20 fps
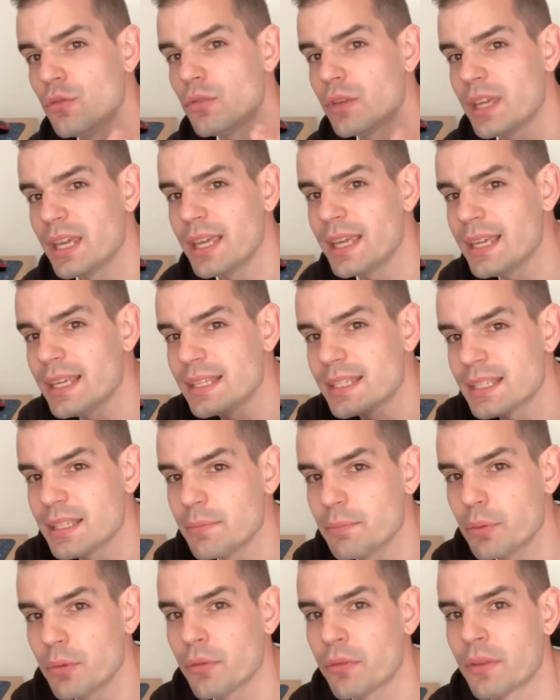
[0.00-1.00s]
key
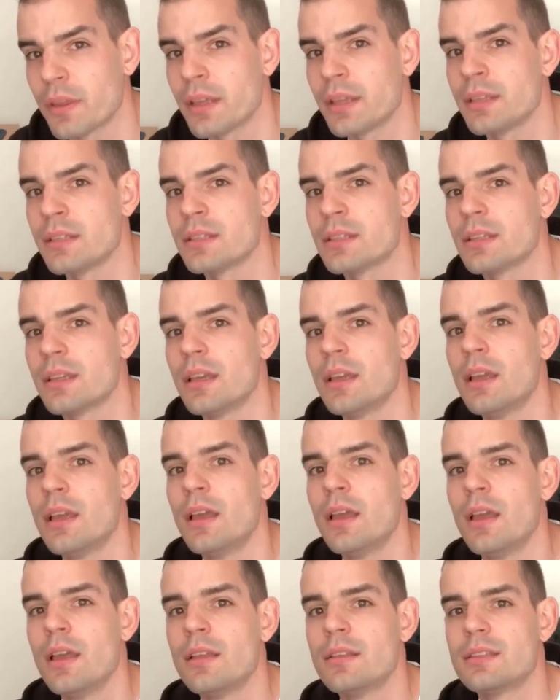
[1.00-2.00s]
simple things
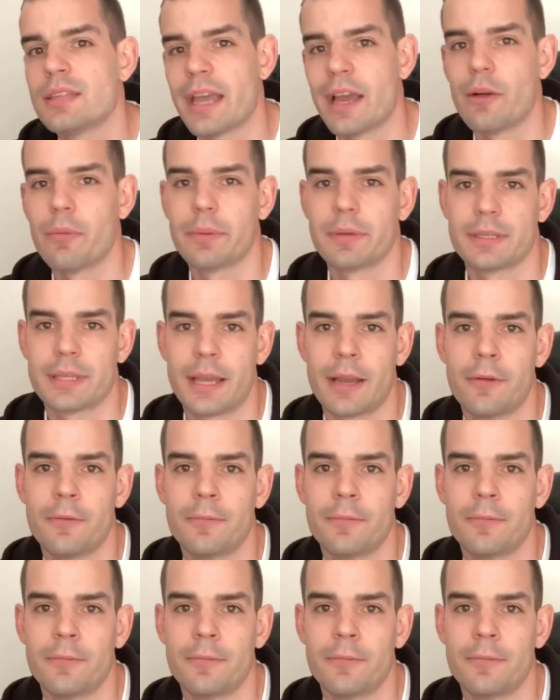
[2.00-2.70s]
to help us out.